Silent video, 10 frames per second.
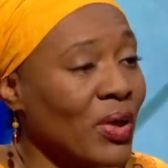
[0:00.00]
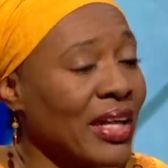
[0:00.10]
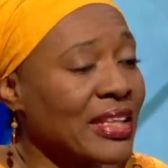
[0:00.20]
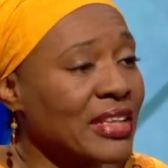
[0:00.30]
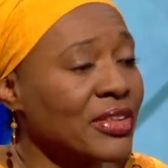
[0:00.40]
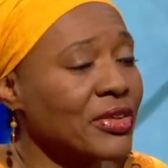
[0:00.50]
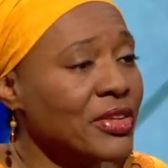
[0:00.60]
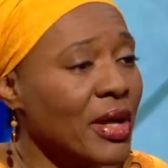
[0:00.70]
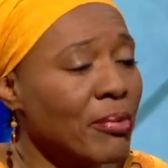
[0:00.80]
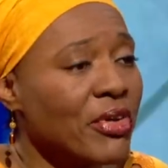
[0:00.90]
Well, I think yes. there are a
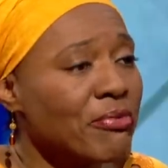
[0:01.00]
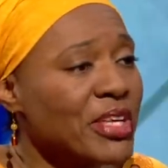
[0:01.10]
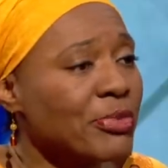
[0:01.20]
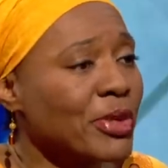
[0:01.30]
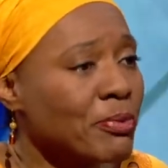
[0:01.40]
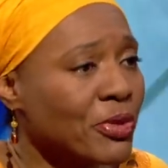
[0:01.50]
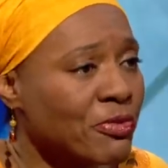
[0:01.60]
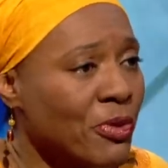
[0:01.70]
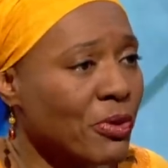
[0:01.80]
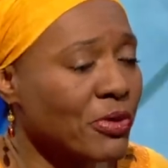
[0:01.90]
number of means being put
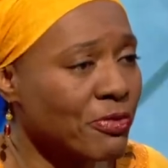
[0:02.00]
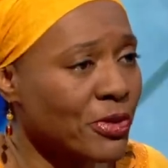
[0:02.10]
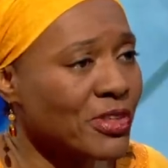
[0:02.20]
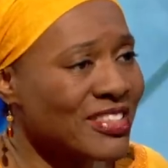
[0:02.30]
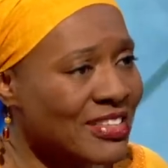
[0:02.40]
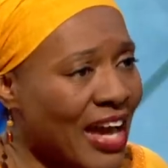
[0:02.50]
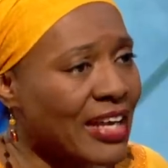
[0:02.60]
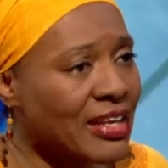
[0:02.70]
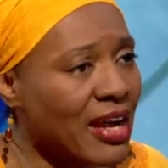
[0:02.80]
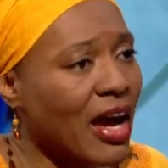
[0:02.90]
forward. First,
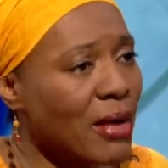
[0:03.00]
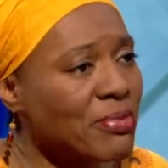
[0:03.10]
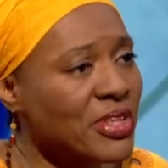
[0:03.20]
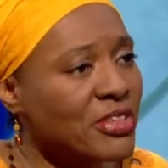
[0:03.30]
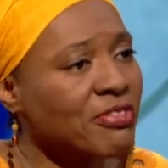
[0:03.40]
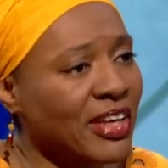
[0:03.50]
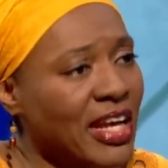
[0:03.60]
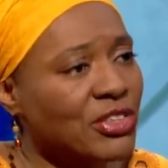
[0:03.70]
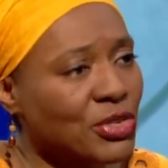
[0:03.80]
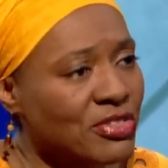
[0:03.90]
tighten up these
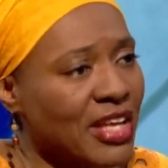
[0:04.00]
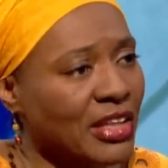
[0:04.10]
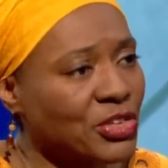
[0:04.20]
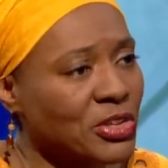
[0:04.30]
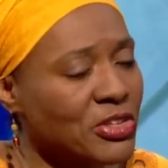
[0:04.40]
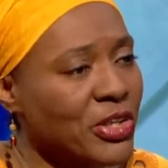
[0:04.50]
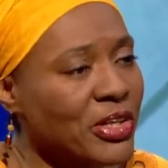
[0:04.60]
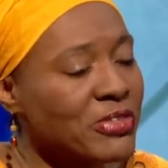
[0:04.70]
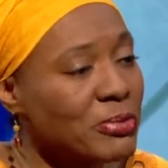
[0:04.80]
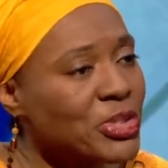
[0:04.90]
financial sanctions. There
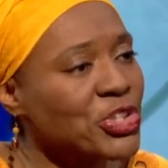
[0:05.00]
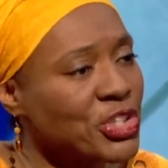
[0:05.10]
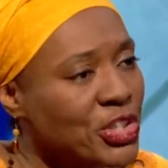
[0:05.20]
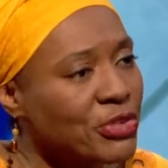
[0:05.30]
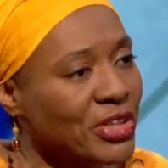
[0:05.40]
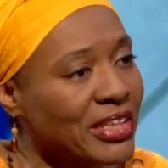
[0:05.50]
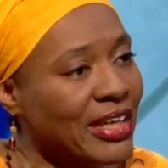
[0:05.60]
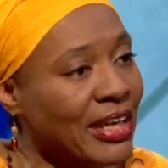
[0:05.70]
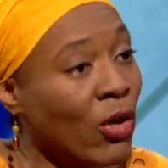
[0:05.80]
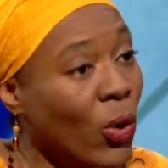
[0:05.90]
is a machinery
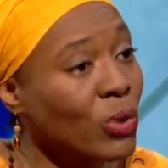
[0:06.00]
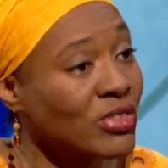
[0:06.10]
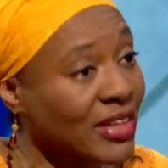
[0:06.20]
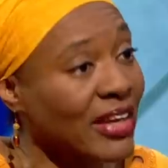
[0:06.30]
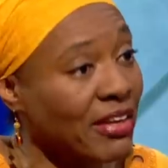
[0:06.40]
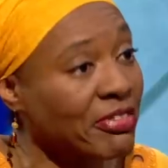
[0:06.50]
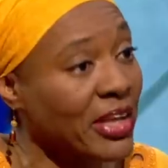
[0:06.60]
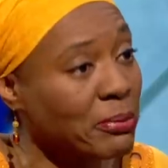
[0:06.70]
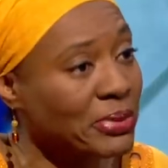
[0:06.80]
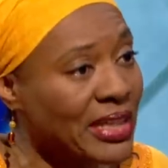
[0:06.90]
that holds Gaddafi
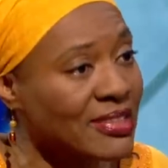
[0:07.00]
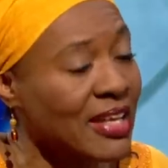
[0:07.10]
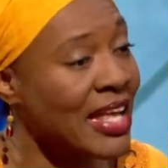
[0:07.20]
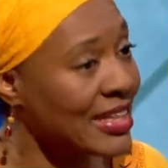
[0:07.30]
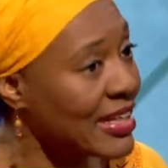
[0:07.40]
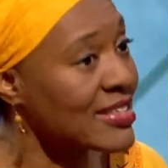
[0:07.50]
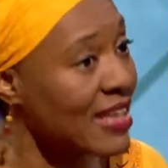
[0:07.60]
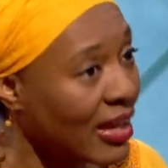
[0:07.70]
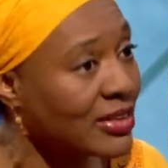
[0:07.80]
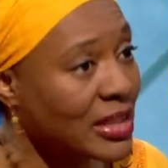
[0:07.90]
in place, that has
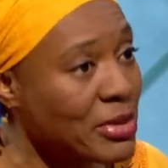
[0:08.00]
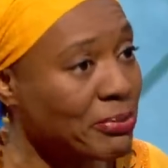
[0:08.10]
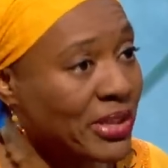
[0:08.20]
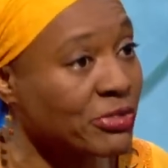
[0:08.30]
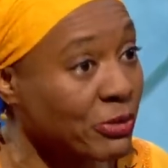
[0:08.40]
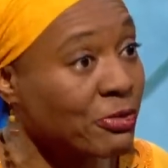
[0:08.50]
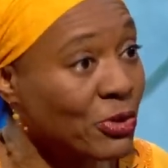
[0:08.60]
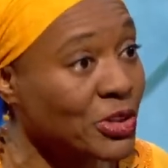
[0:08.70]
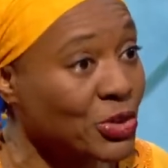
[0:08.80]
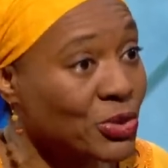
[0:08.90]
held him in place for
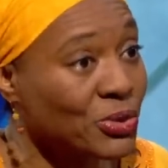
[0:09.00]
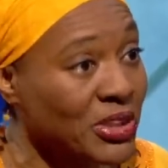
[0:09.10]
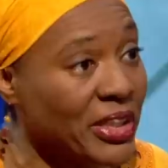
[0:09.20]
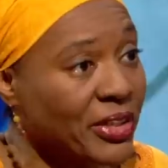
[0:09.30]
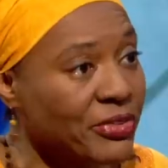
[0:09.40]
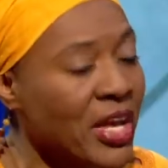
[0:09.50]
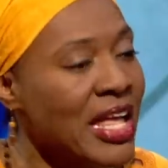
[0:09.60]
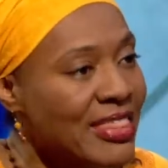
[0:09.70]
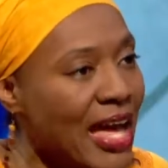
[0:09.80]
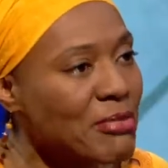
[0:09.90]
42 years.
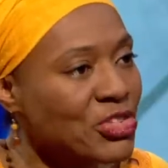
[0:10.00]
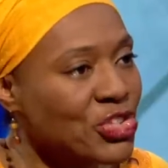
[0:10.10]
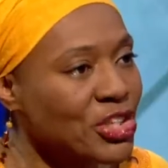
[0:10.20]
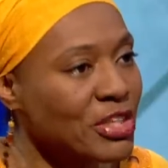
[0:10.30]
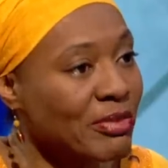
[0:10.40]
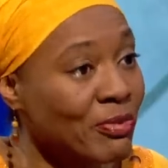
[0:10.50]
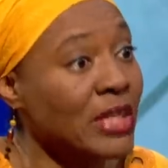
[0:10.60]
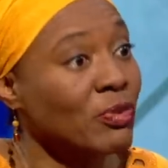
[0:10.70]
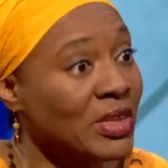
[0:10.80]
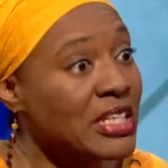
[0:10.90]
That machinery
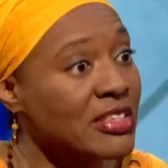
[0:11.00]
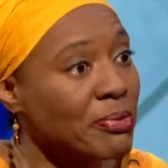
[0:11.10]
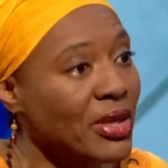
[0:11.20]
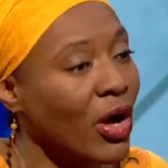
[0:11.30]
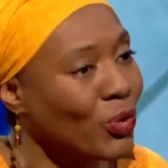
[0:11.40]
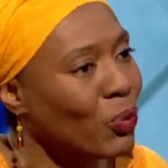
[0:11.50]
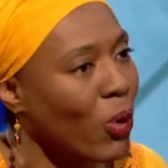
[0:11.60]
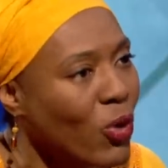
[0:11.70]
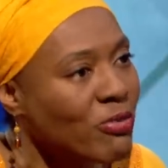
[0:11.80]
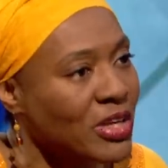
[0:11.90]
needs to be
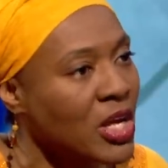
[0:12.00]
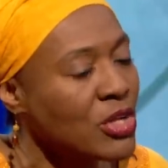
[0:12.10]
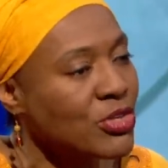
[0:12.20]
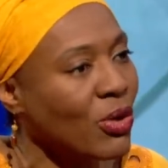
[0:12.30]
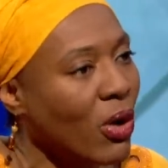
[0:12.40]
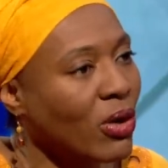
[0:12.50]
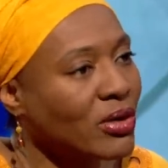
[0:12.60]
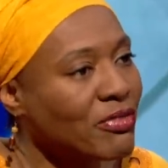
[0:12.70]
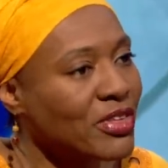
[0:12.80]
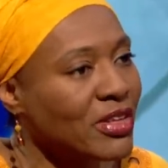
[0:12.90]
unwoven. So,
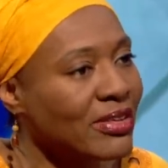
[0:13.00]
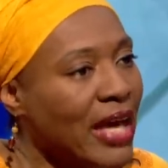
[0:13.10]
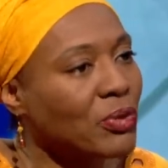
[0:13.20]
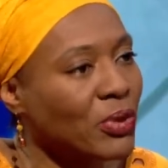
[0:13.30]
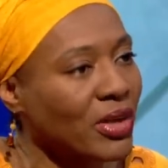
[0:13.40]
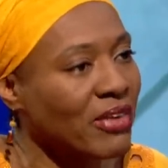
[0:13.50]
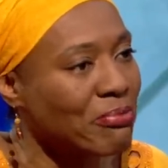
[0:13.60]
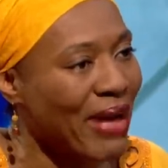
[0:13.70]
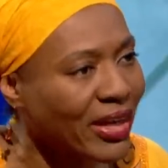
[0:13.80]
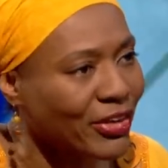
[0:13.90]
all of the network
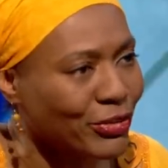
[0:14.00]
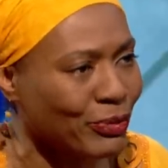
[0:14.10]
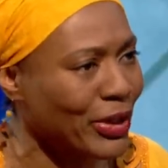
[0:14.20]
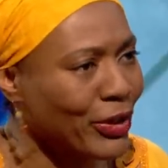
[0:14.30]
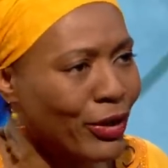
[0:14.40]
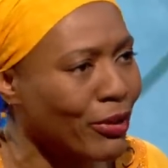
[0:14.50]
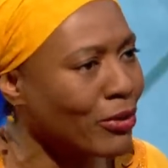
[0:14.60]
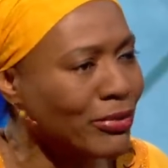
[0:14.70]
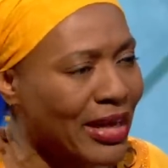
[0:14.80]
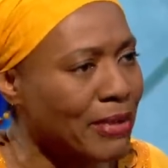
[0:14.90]
of bankers, we know
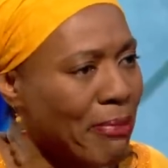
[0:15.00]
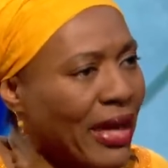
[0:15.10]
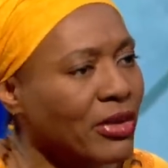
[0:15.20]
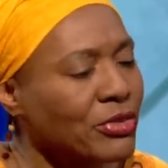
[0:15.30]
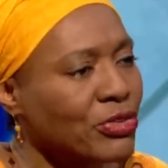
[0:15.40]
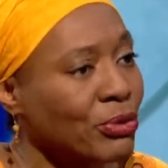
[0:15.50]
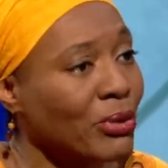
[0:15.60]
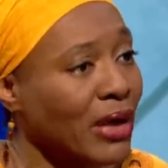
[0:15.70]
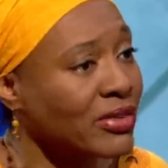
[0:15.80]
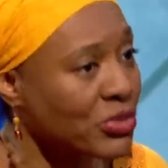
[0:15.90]
already, bankers
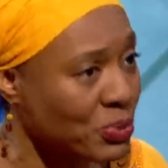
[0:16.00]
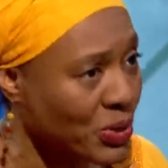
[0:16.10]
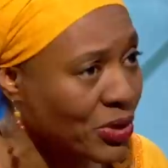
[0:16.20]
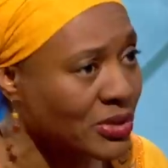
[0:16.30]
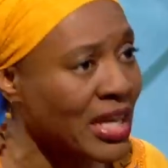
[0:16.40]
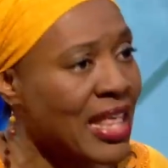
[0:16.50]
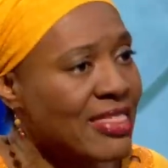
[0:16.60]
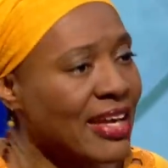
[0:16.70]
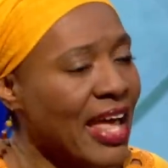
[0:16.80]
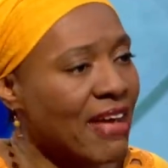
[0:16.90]
throughout this world
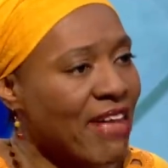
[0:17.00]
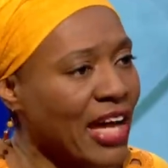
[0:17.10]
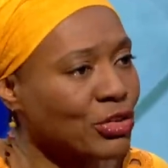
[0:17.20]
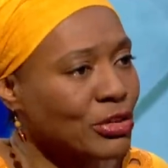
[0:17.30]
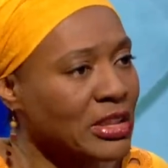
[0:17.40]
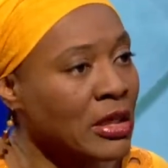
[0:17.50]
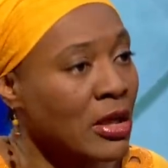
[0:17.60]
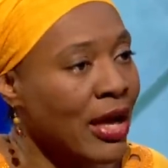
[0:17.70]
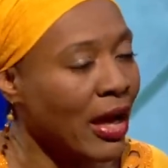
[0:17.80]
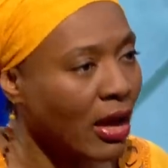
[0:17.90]
that have actually
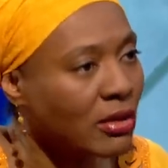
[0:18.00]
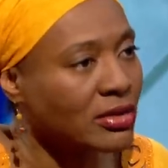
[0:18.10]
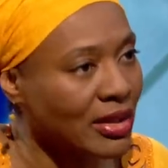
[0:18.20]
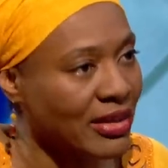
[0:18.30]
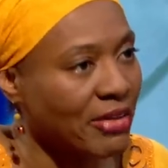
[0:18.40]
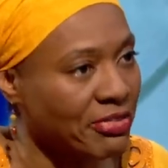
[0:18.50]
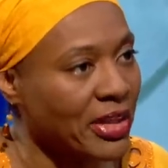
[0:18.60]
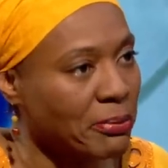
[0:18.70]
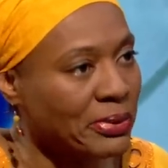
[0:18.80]
held Gaddafi in